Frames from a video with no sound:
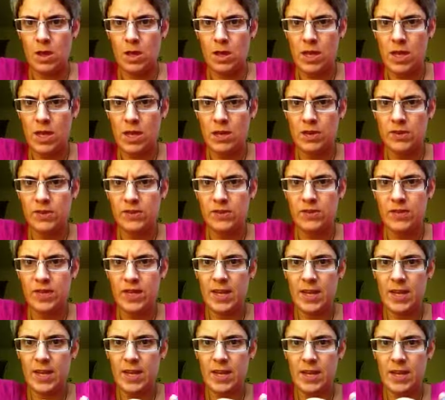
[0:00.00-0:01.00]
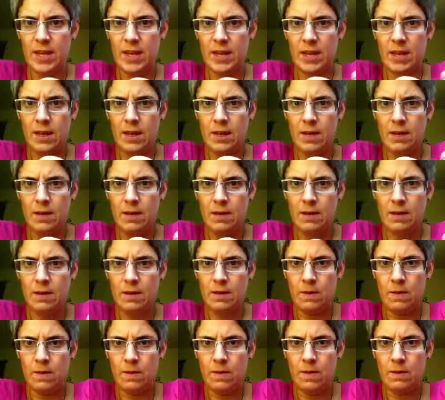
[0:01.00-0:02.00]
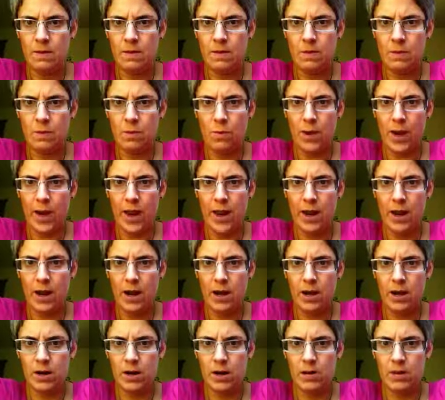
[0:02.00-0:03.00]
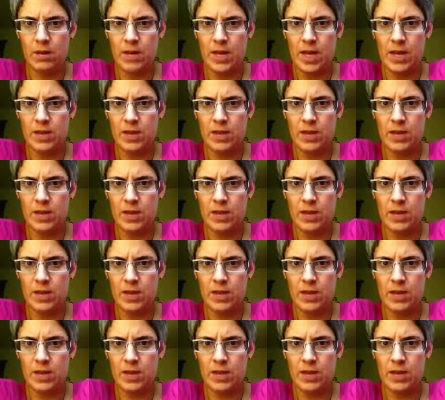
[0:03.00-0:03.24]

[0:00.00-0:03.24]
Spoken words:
Can you see the wear on the